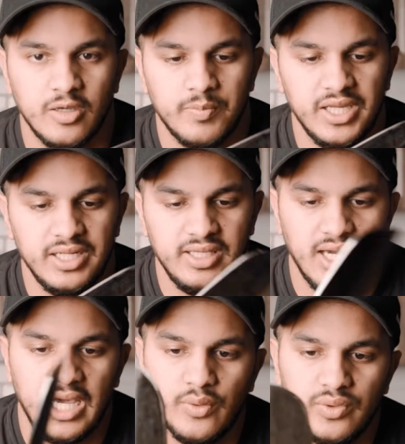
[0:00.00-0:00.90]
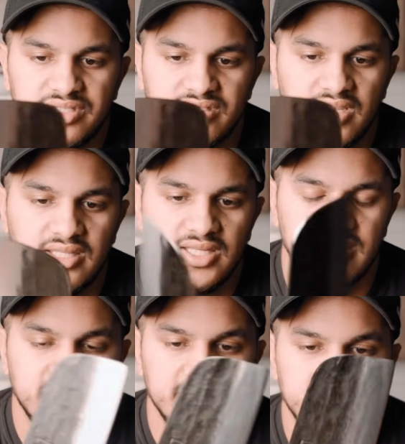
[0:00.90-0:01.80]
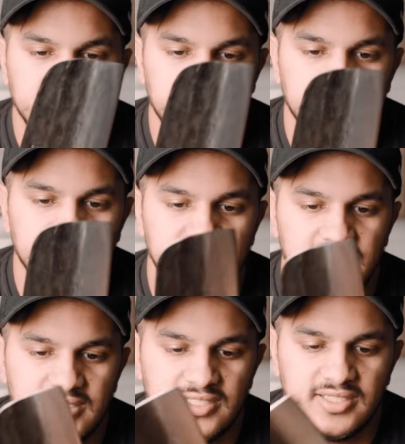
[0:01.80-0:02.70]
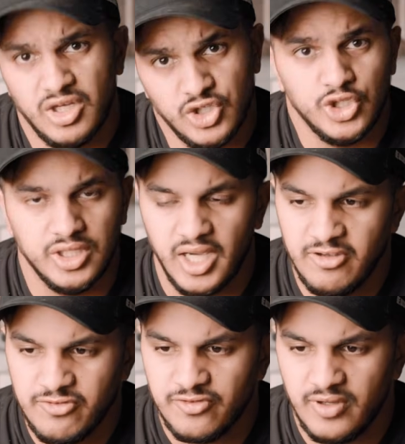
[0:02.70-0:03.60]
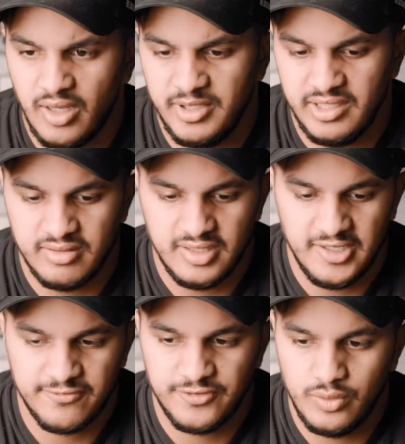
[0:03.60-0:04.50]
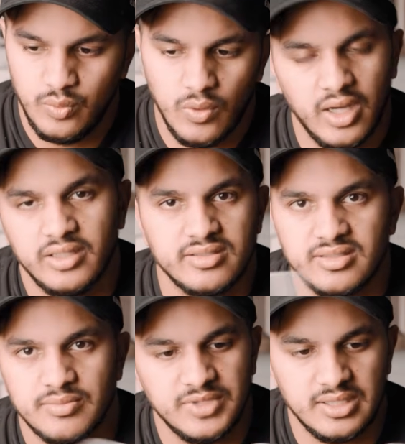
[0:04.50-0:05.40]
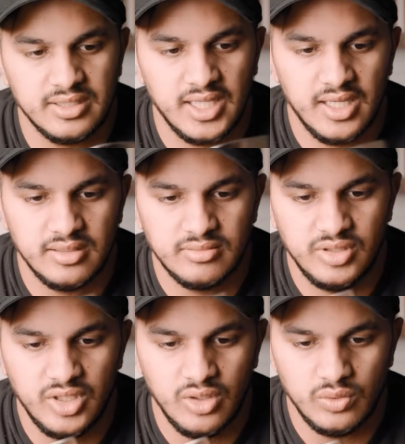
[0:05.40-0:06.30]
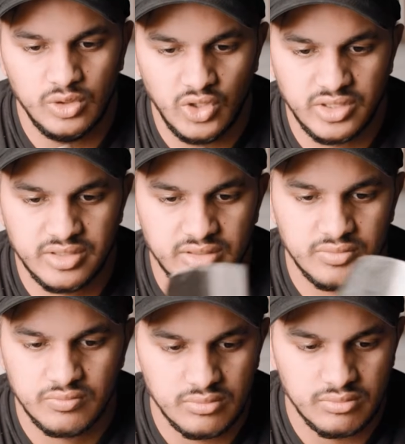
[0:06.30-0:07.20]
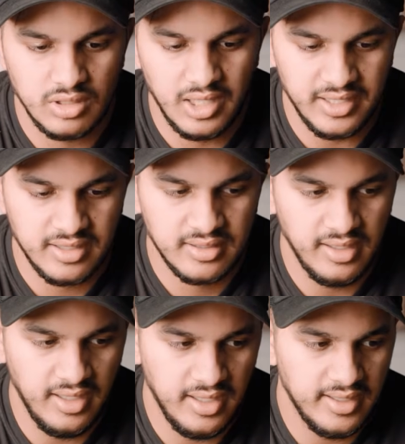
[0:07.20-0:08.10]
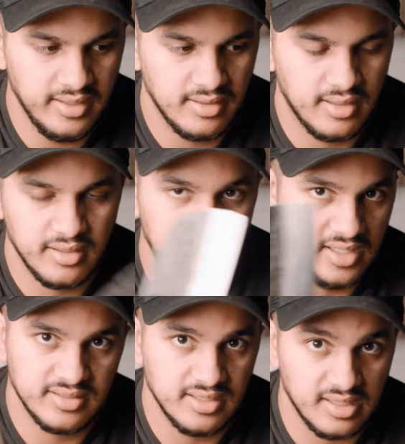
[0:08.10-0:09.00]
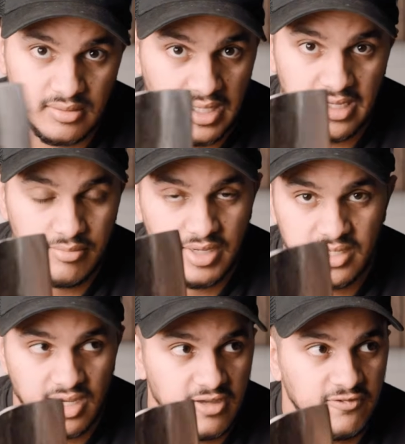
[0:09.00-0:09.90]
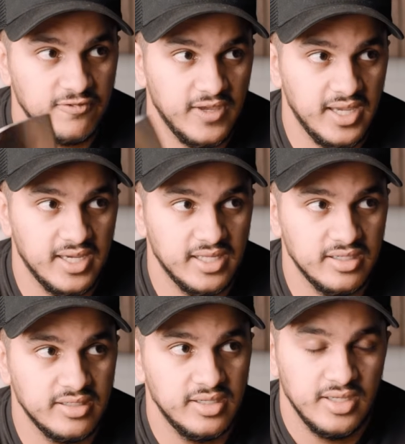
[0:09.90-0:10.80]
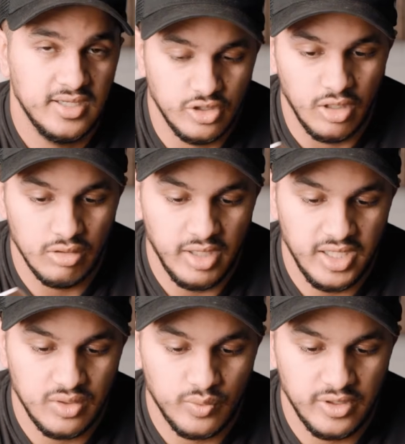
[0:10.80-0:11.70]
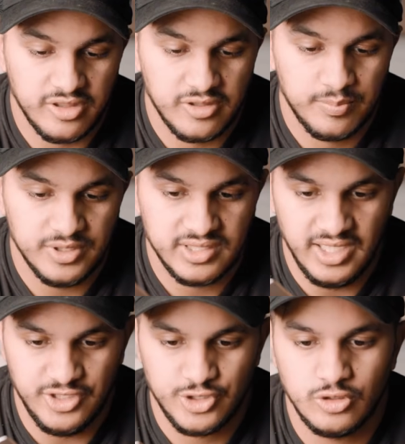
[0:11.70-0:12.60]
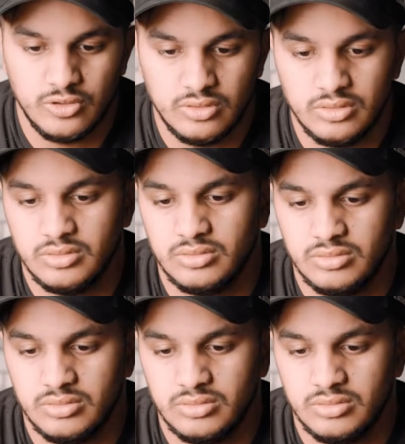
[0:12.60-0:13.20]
Capenni, I would say that this is a good knife. I mean, if you want something that, looks like a authentic handmade knife and you're all right with potential